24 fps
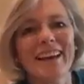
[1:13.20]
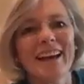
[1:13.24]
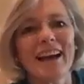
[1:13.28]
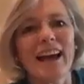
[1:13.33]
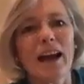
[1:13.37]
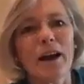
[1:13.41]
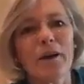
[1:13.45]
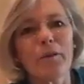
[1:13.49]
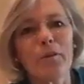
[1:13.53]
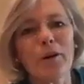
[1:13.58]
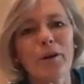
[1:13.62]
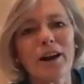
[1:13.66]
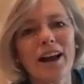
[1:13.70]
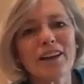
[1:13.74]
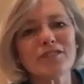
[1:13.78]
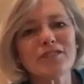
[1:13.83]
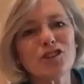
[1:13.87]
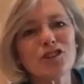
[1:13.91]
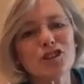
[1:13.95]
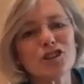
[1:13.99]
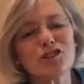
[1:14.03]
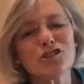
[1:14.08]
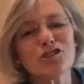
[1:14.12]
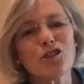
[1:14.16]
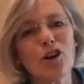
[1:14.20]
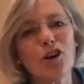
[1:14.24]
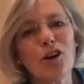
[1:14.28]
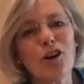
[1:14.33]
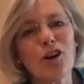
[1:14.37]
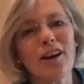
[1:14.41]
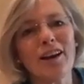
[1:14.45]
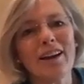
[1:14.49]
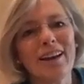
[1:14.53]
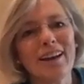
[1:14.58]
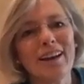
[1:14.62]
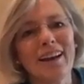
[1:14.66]
I want. I just. Oh,
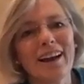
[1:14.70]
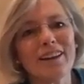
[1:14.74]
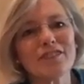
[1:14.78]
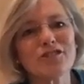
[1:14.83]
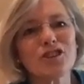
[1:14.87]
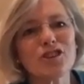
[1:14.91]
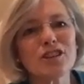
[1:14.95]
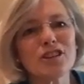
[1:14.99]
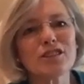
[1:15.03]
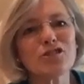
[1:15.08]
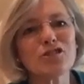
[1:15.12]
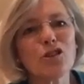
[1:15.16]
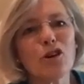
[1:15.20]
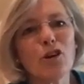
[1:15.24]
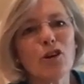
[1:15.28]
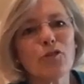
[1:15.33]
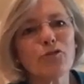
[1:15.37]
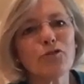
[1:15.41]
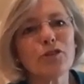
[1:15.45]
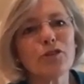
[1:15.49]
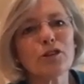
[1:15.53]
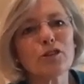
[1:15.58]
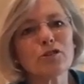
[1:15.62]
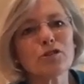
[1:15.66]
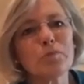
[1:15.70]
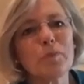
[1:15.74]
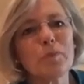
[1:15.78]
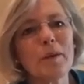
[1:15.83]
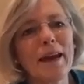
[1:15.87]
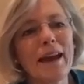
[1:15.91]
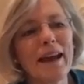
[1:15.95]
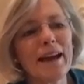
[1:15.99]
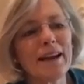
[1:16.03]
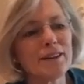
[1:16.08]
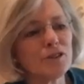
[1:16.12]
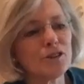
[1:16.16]
I just saw Phil's
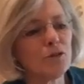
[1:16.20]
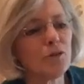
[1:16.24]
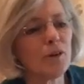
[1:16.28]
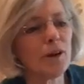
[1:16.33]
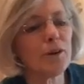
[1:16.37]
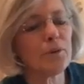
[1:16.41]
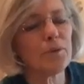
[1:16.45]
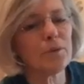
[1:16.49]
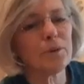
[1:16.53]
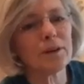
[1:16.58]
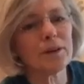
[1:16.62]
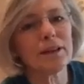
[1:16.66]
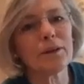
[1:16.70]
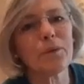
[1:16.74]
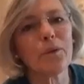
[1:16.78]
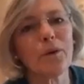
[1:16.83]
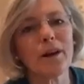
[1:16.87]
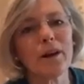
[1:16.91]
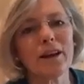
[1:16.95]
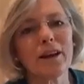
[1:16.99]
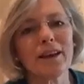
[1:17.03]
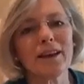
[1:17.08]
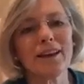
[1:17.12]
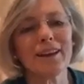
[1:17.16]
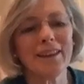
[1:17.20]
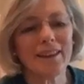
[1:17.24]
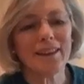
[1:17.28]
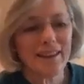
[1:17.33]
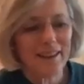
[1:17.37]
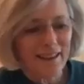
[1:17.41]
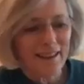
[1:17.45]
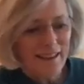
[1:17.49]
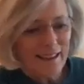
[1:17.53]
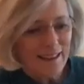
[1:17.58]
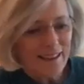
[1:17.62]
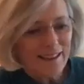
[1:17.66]
back, so I really want to
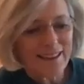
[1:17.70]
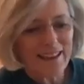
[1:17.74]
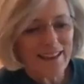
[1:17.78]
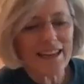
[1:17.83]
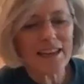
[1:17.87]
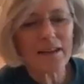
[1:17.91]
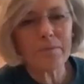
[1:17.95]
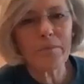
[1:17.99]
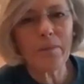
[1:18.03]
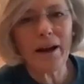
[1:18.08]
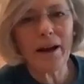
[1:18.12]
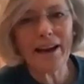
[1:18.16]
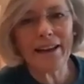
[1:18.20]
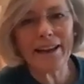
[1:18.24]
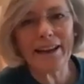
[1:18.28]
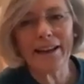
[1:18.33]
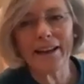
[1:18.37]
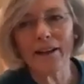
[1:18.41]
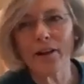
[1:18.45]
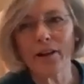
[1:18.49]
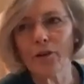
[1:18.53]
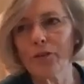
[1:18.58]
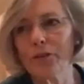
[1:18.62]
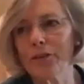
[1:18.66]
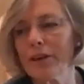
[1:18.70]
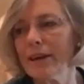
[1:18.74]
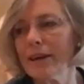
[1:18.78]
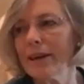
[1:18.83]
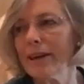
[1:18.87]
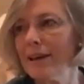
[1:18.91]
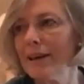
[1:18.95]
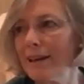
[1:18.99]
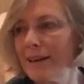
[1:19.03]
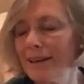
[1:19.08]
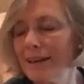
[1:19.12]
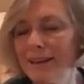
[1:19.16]
keep mine healthy.
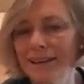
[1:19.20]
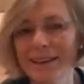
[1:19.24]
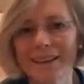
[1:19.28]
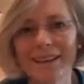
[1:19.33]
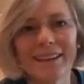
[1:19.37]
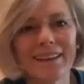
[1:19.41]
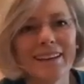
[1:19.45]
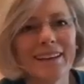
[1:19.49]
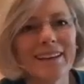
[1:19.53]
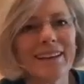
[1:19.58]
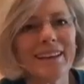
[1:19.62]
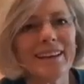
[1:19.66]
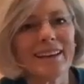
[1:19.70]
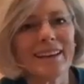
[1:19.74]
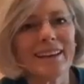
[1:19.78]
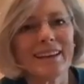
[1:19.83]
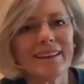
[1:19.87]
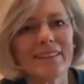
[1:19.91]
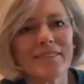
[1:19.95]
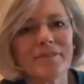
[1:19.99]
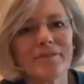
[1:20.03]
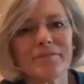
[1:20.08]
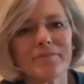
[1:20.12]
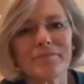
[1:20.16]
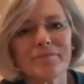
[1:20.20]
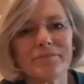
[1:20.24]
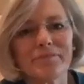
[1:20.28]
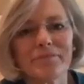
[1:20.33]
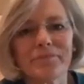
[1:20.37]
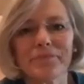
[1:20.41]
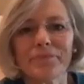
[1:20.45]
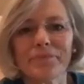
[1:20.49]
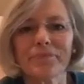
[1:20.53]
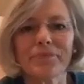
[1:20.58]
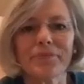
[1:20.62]
Yeah, yeah,